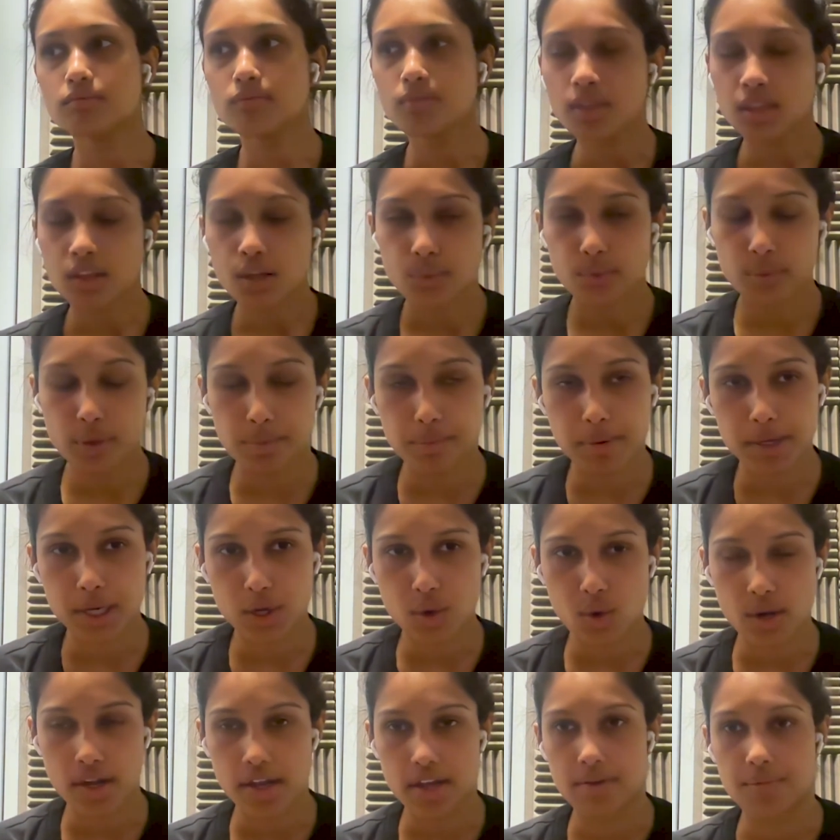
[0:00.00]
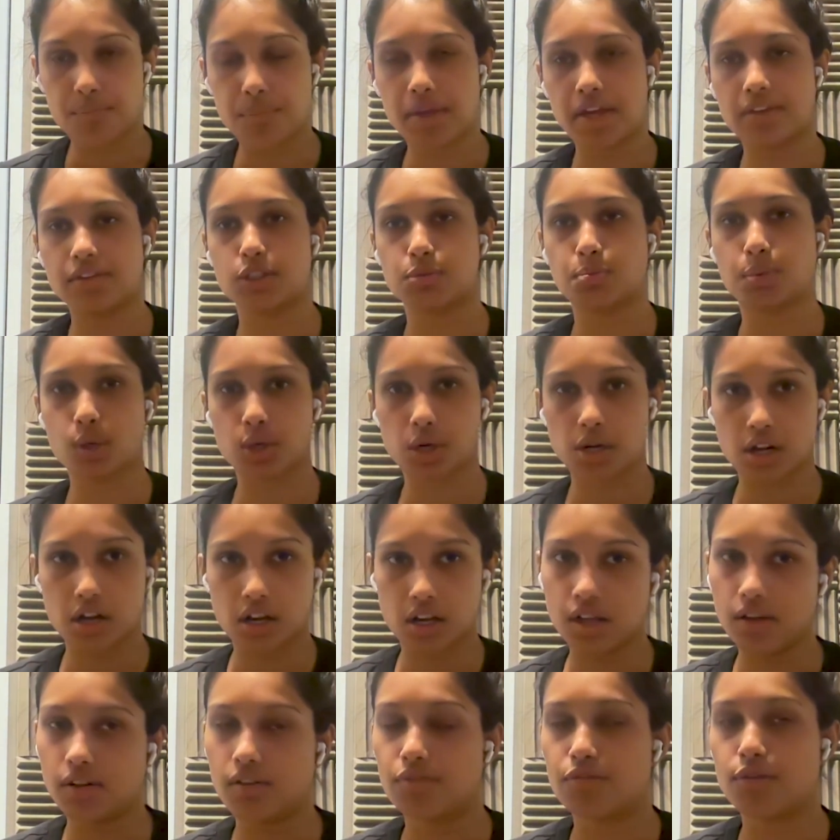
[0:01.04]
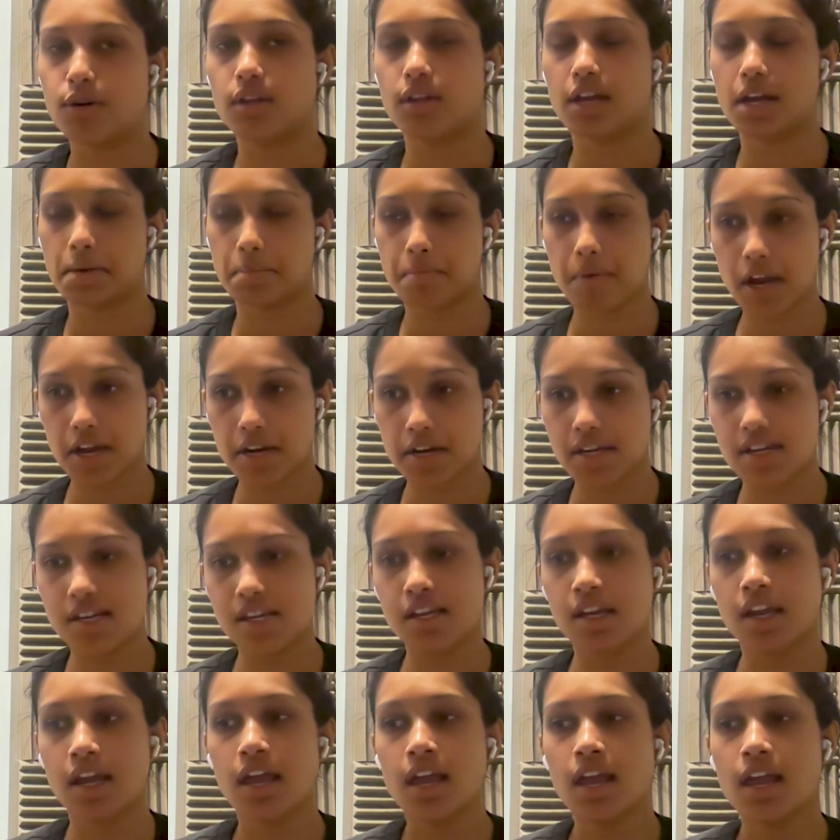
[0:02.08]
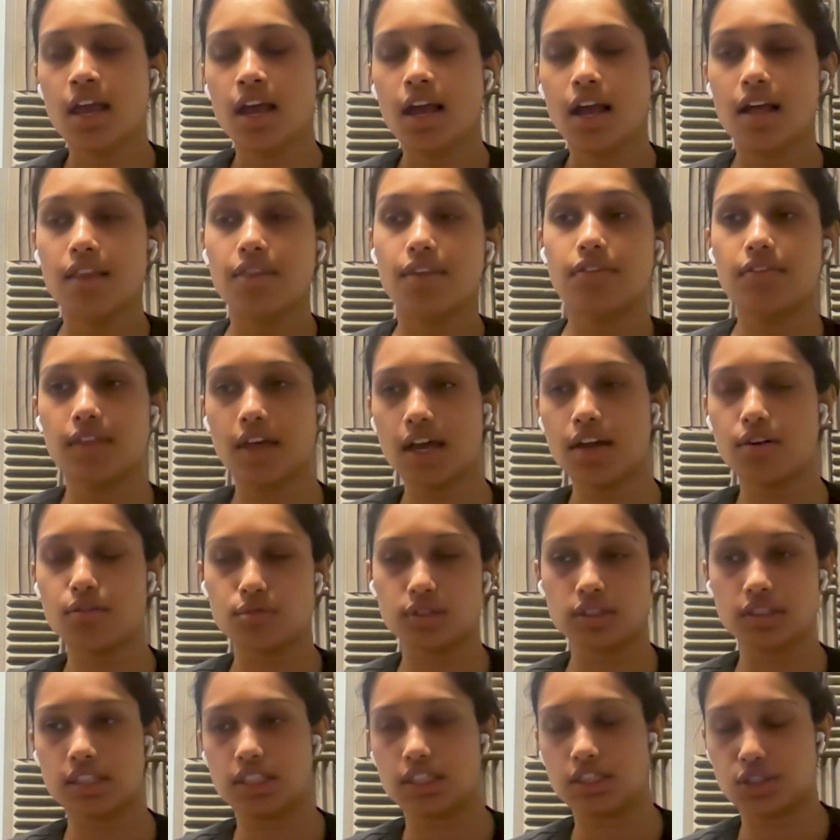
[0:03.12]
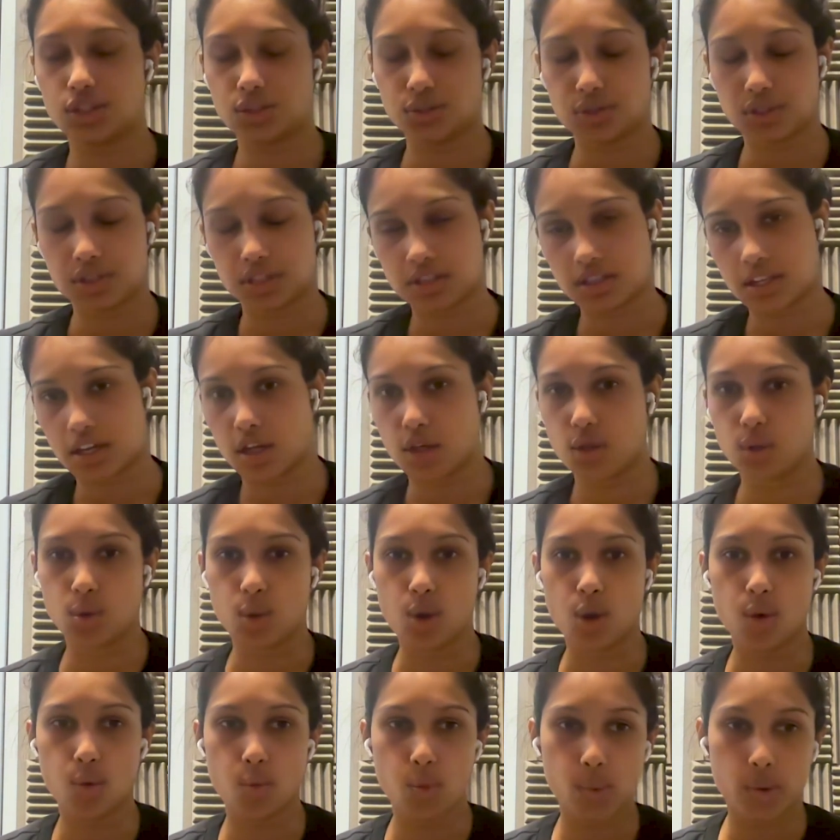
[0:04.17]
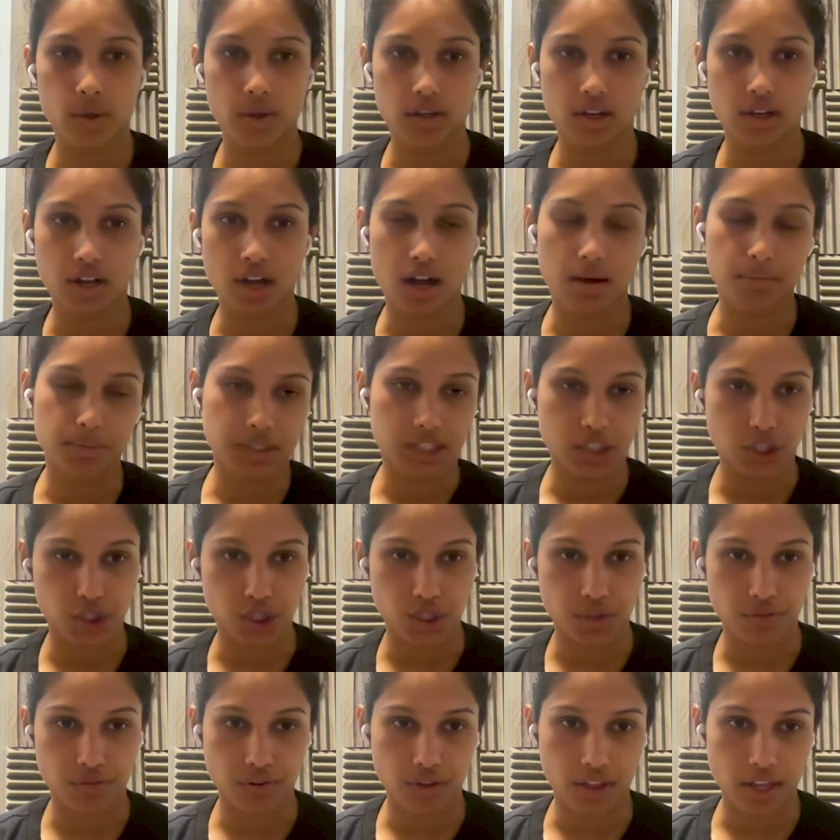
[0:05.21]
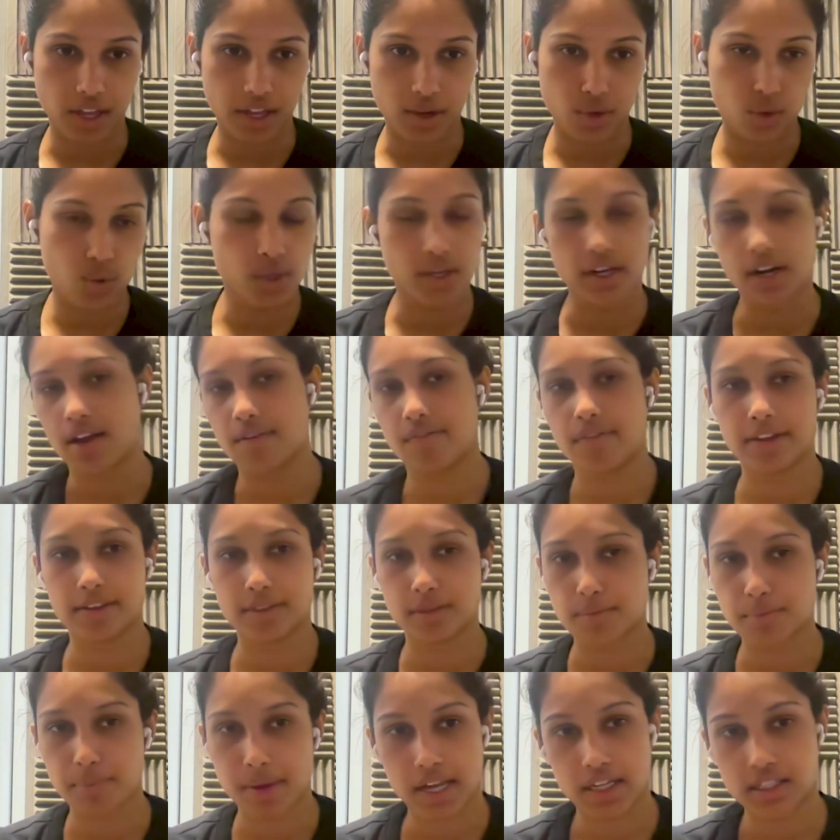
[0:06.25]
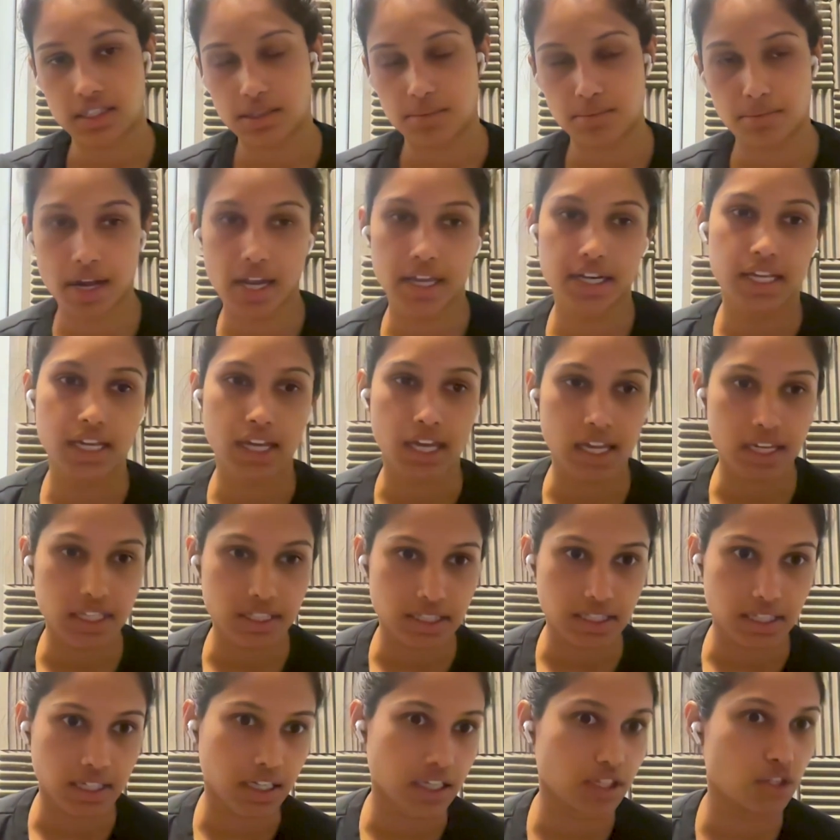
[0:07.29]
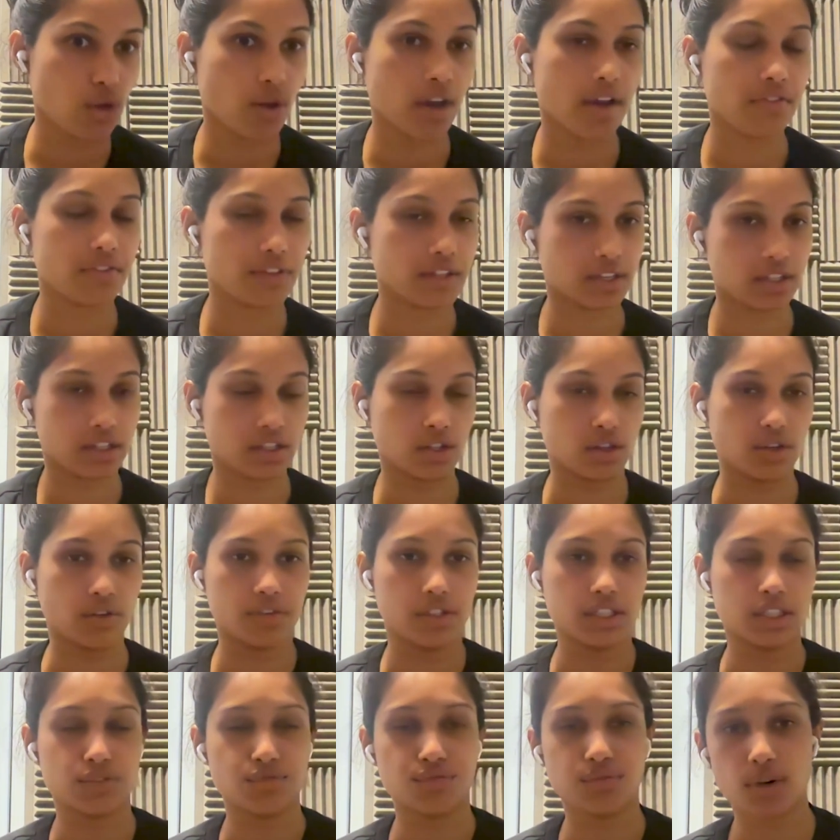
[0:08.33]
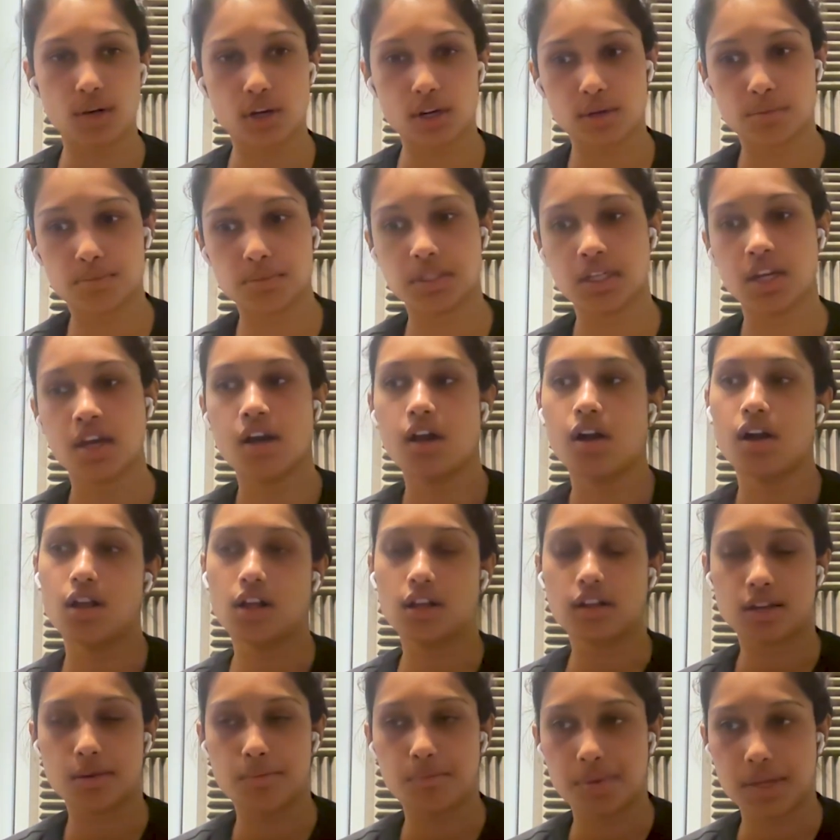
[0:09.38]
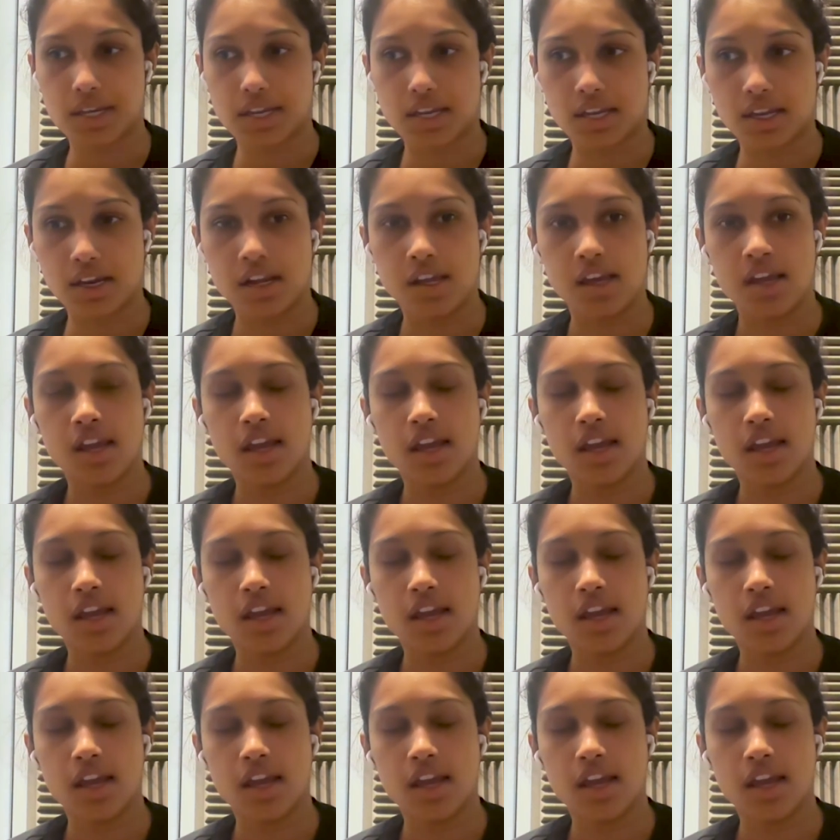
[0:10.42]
with Bitcoin, they have this protocol for like mining, and then that really induced this like global competition for like who can have like the best mining ASIC. And you have the, these firms all compete.